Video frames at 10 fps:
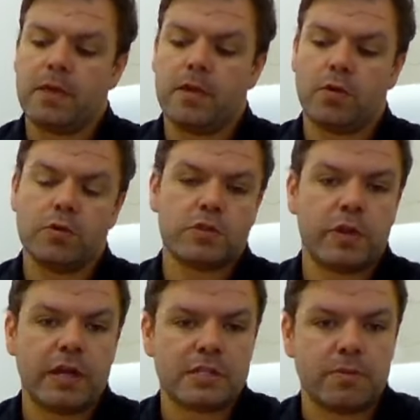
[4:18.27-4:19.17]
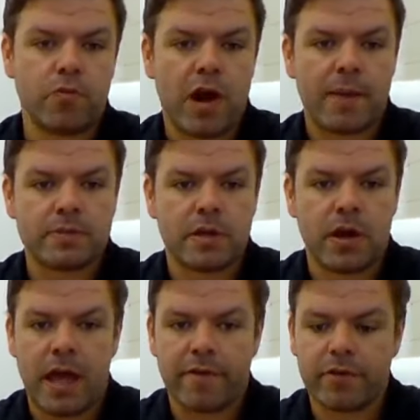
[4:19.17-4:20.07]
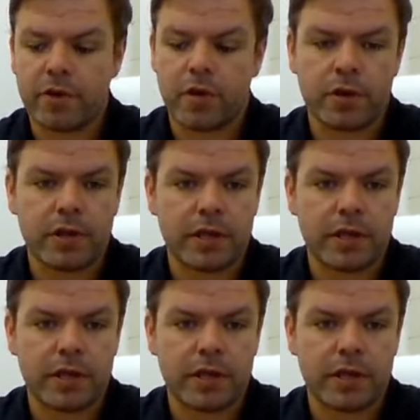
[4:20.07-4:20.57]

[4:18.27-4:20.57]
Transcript: You also get some wraps that I haven't got on